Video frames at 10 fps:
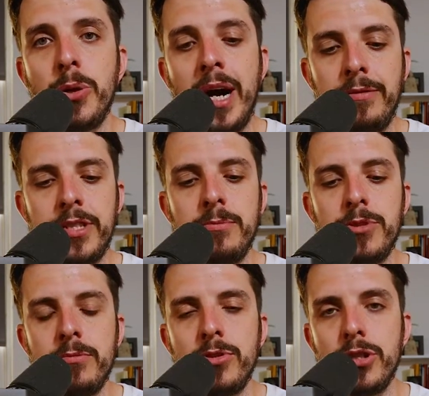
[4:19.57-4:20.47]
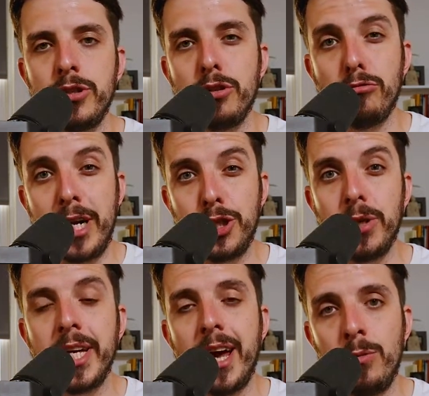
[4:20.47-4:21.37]
You have symptoms that just
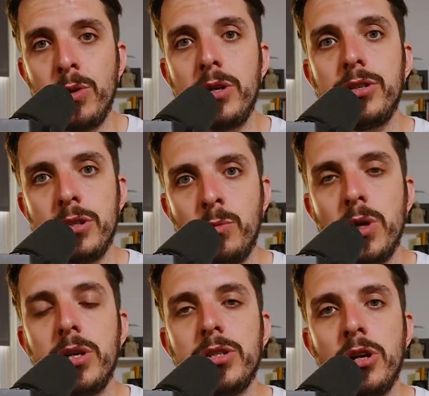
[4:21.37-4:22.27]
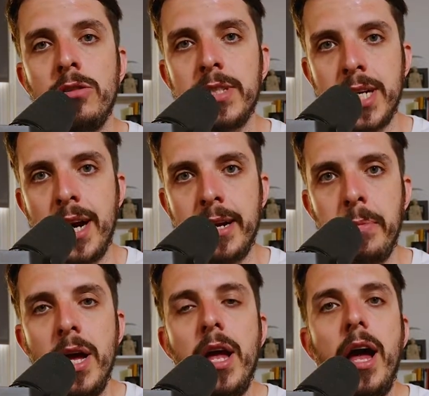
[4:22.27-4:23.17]
gradually get worse and worse over time.